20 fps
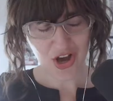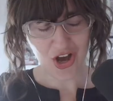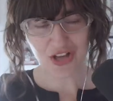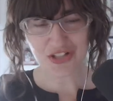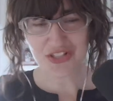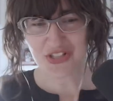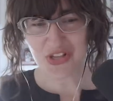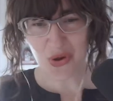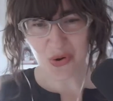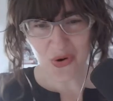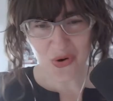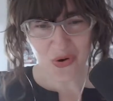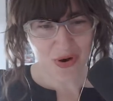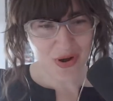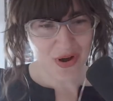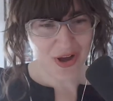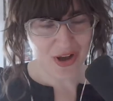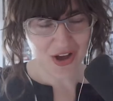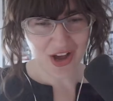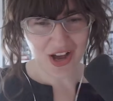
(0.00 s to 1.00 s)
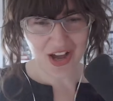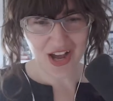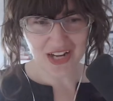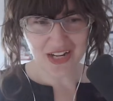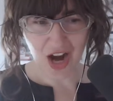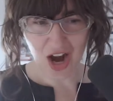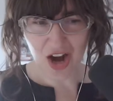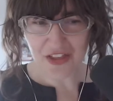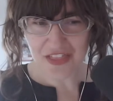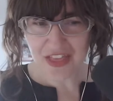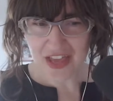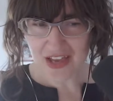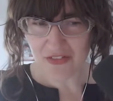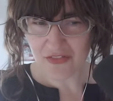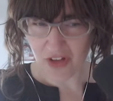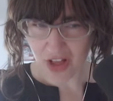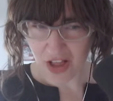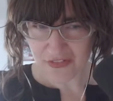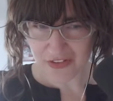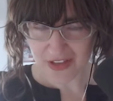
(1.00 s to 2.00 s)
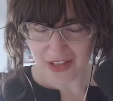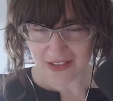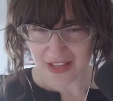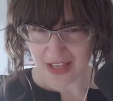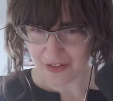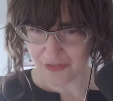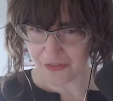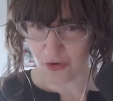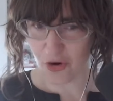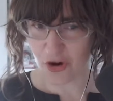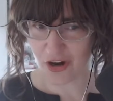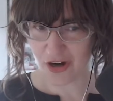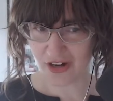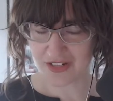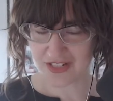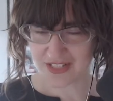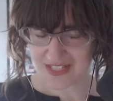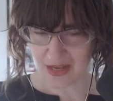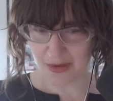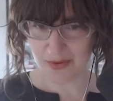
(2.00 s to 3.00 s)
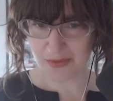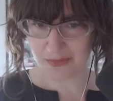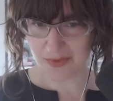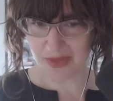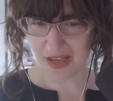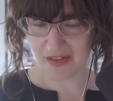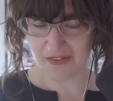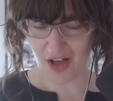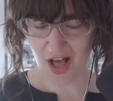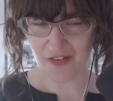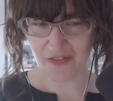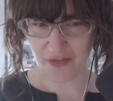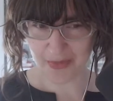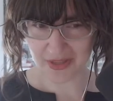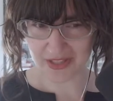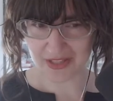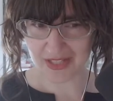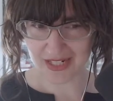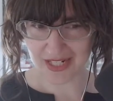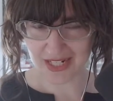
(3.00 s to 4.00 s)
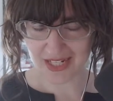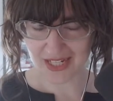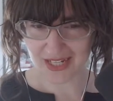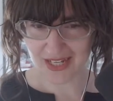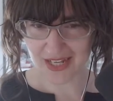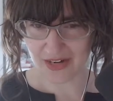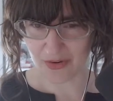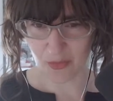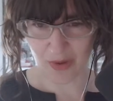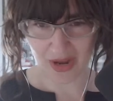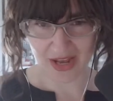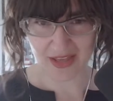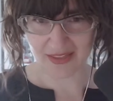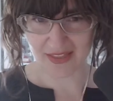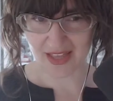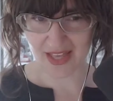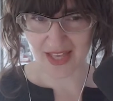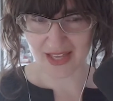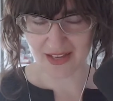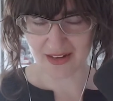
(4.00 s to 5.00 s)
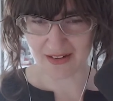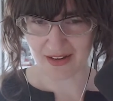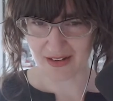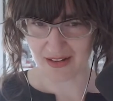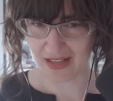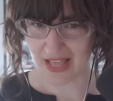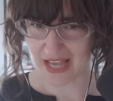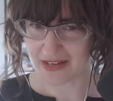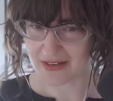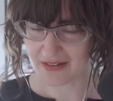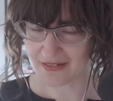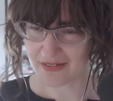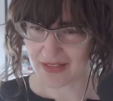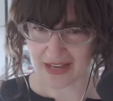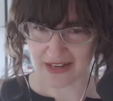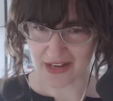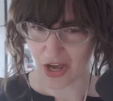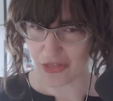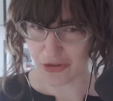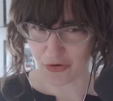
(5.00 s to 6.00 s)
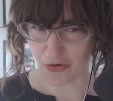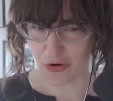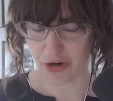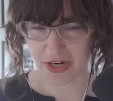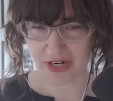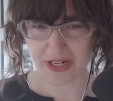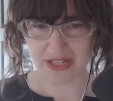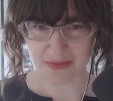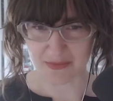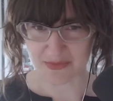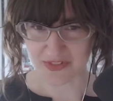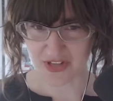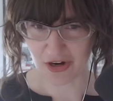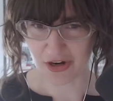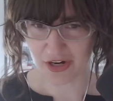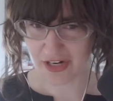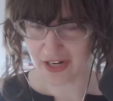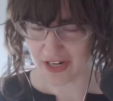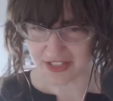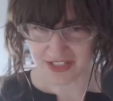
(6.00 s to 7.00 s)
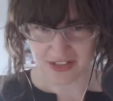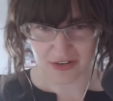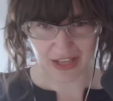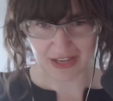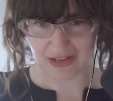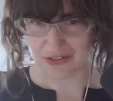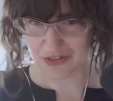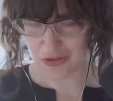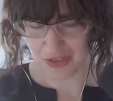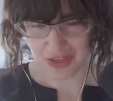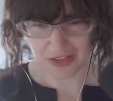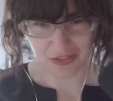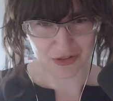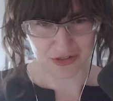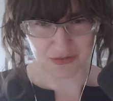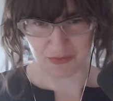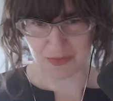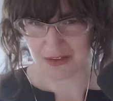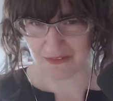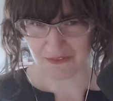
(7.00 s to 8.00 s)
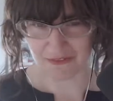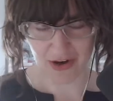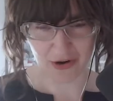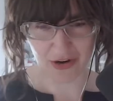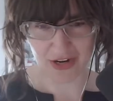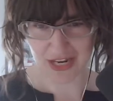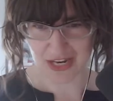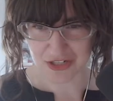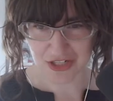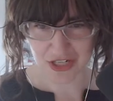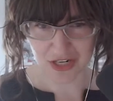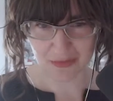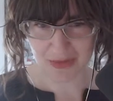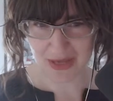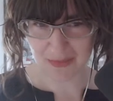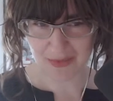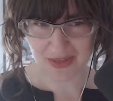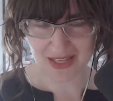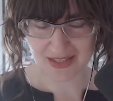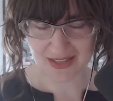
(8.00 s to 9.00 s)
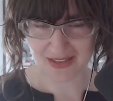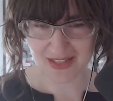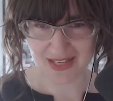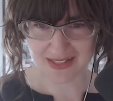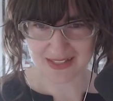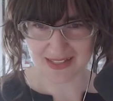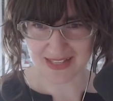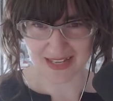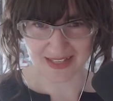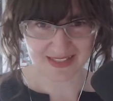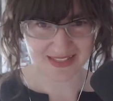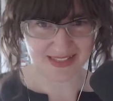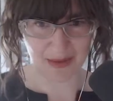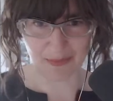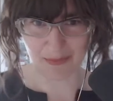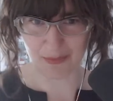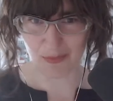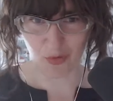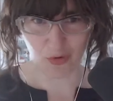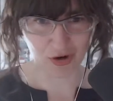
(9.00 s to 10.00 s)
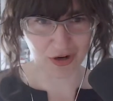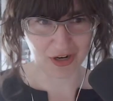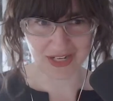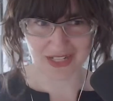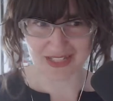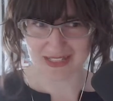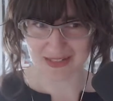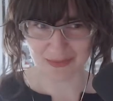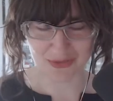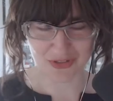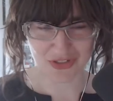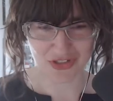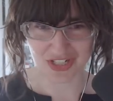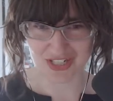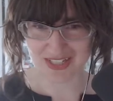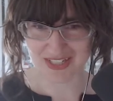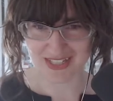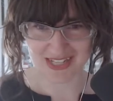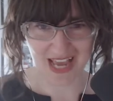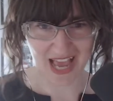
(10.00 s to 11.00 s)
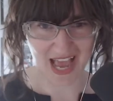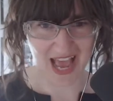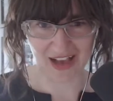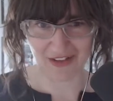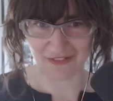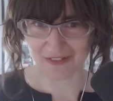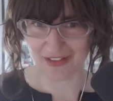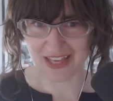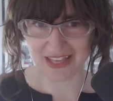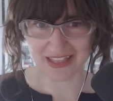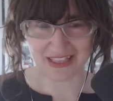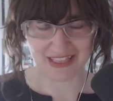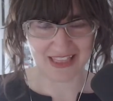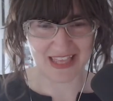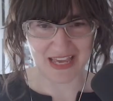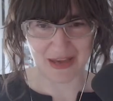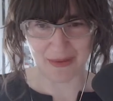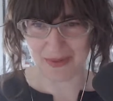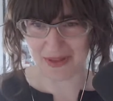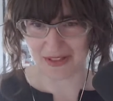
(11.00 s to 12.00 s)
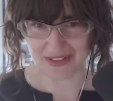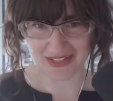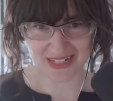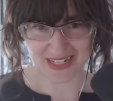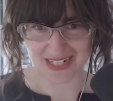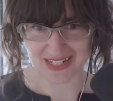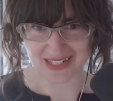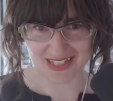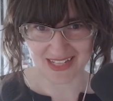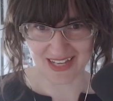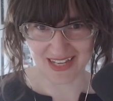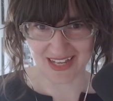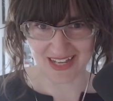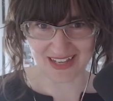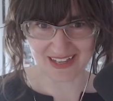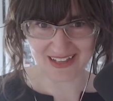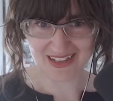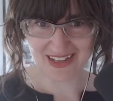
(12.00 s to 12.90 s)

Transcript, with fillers: So are they evolving like for some evolvability in a way that like like other organisms aren't is there like you think there's big variation maybe in this like some organisms just have like the ability to